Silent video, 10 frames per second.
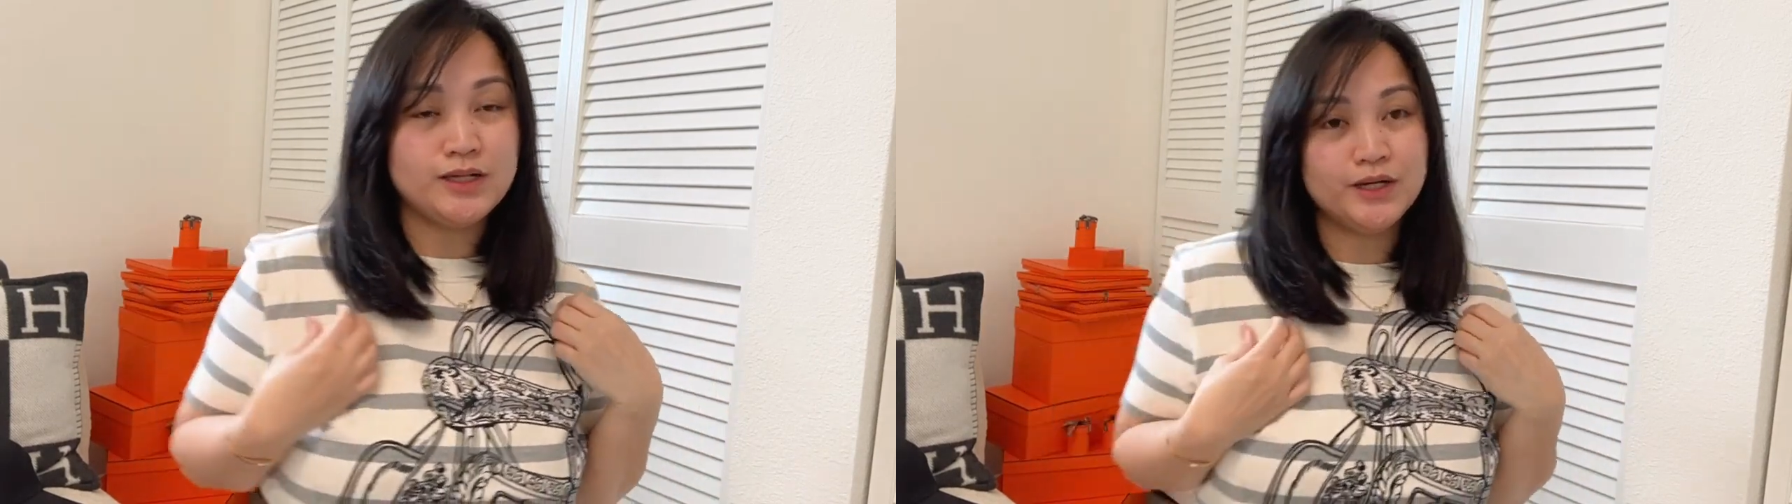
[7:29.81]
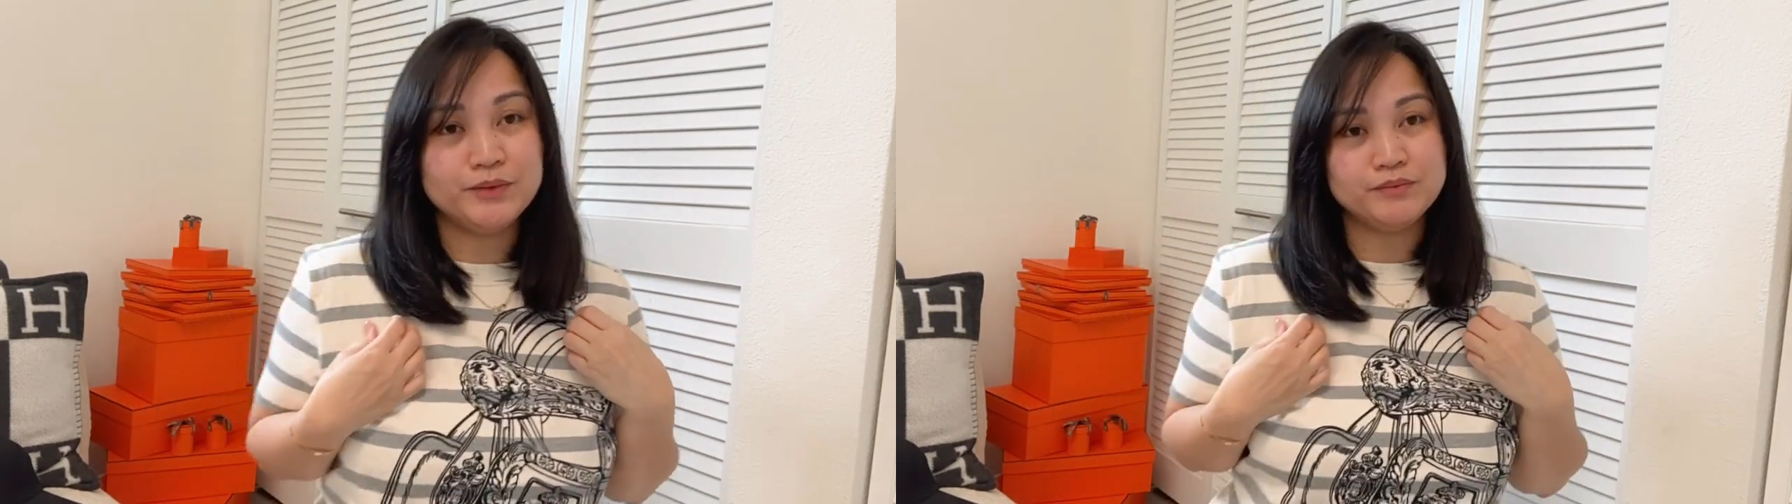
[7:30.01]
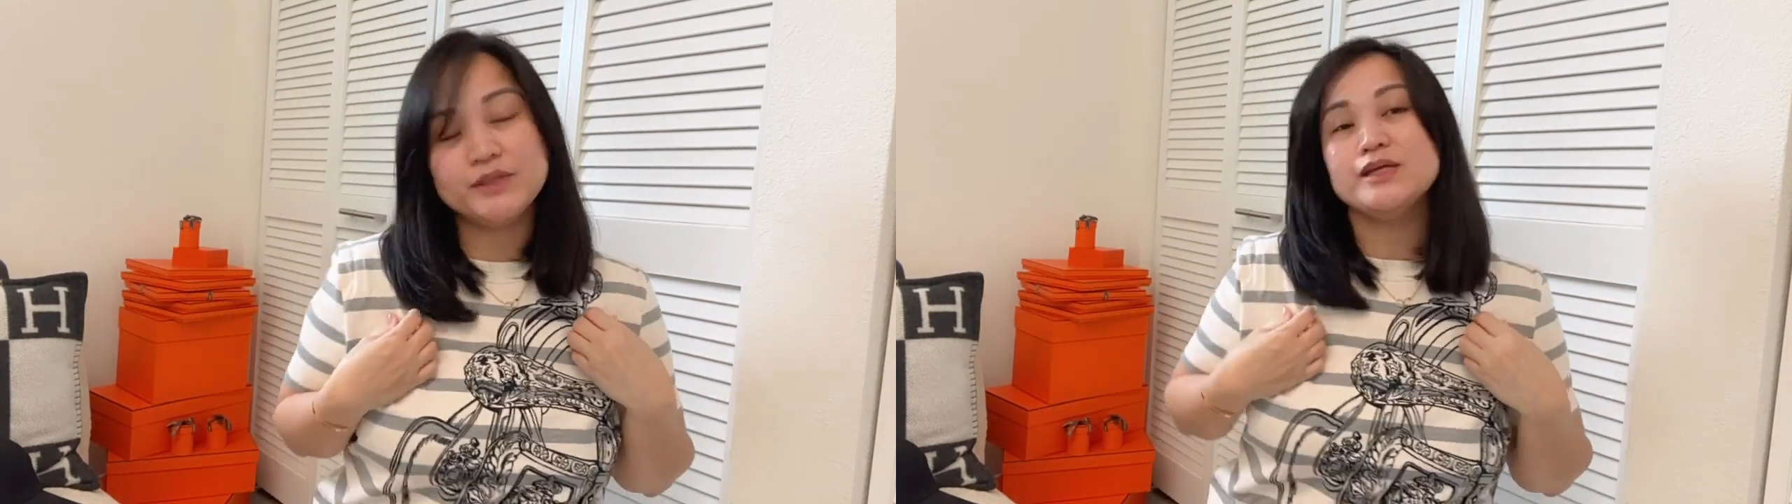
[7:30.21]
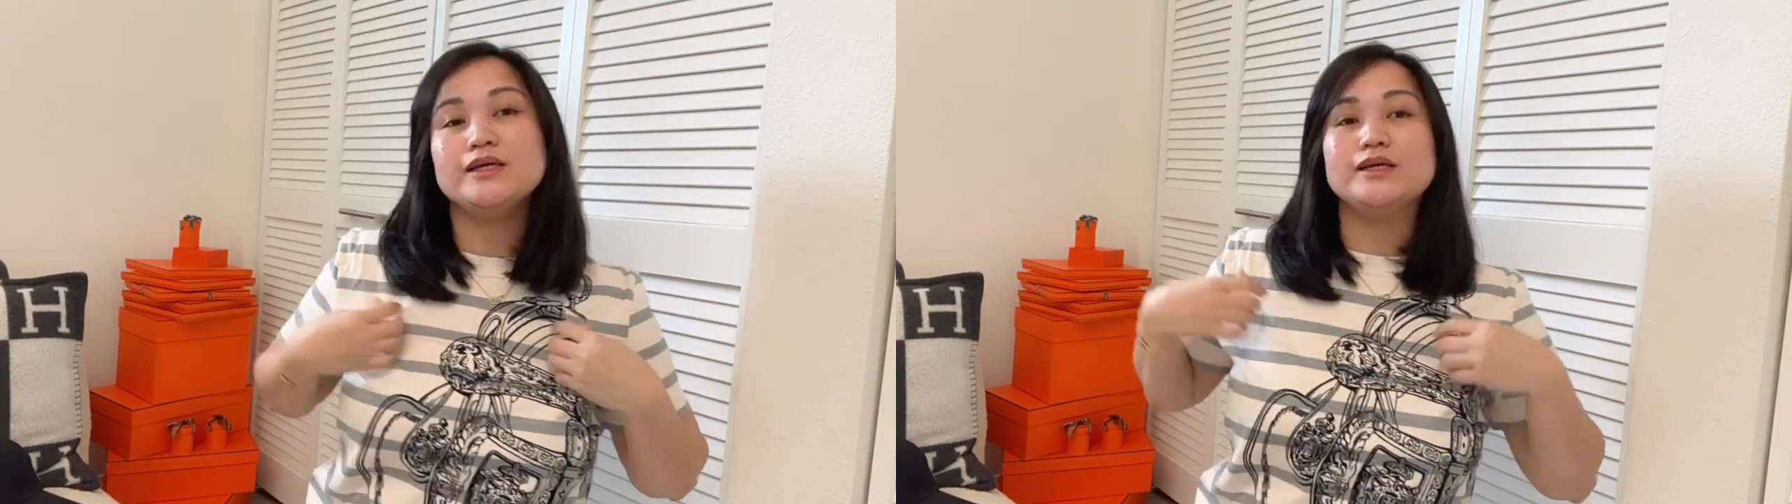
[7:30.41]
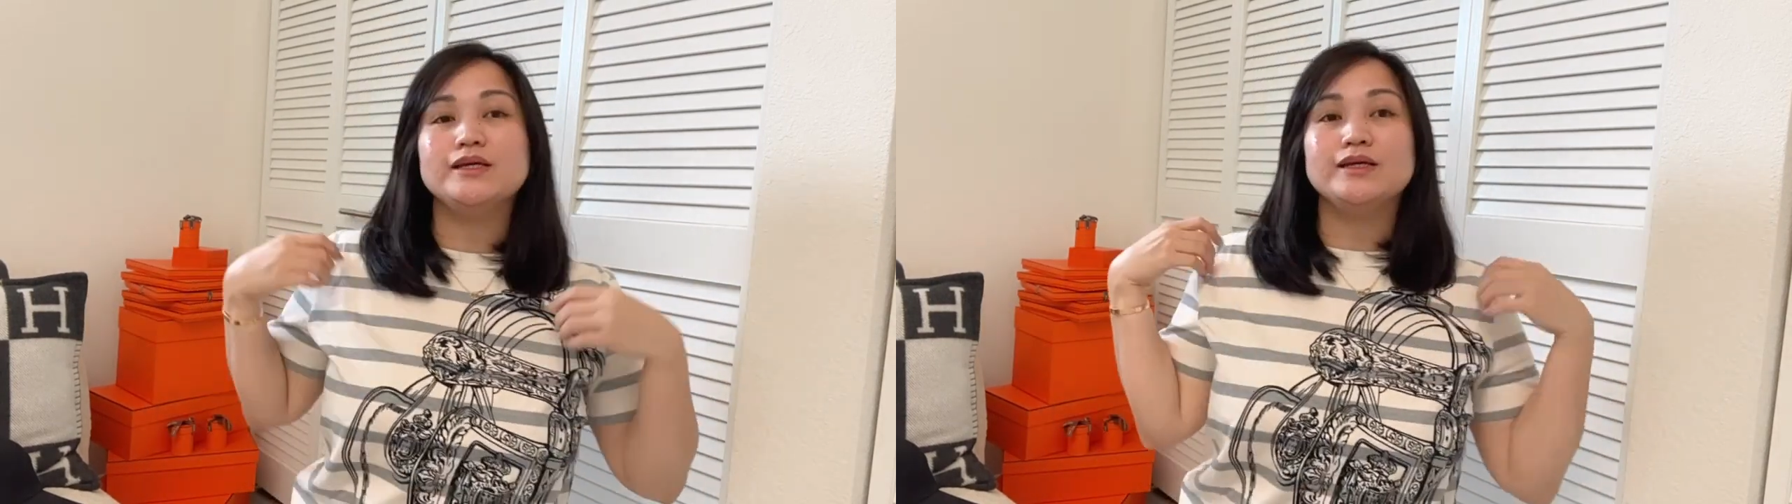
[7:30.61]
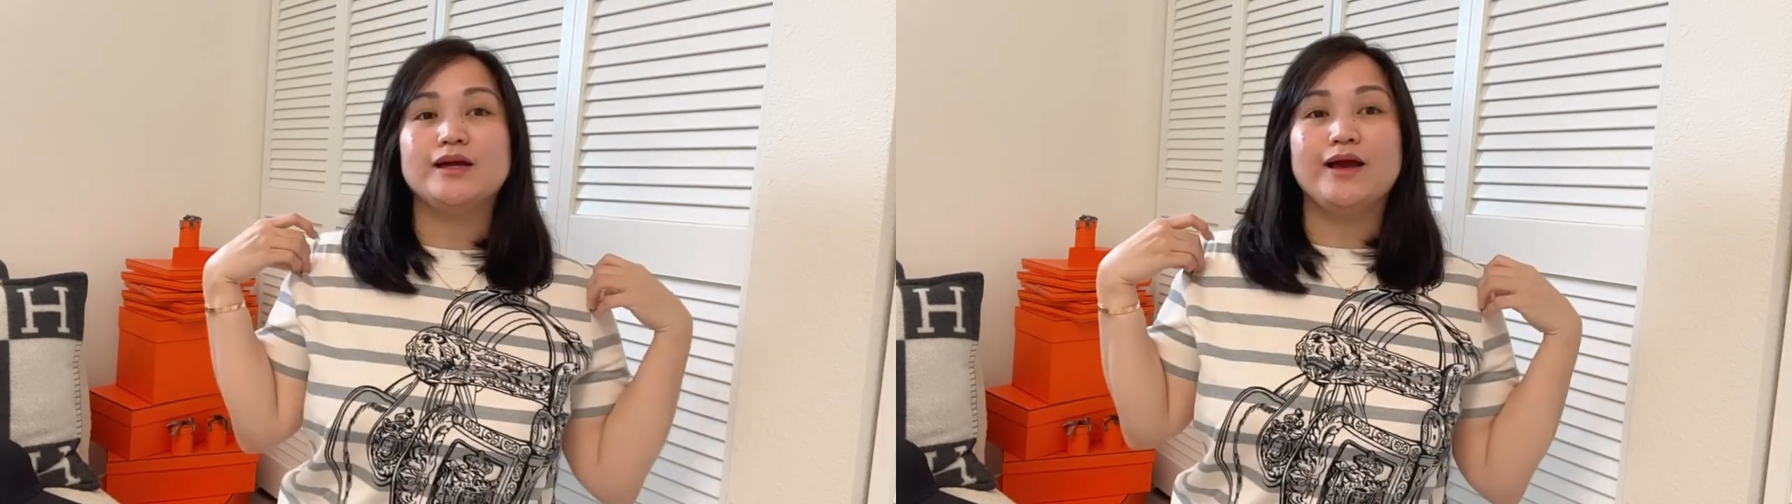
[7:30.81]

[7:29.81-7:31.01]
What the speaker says: on me.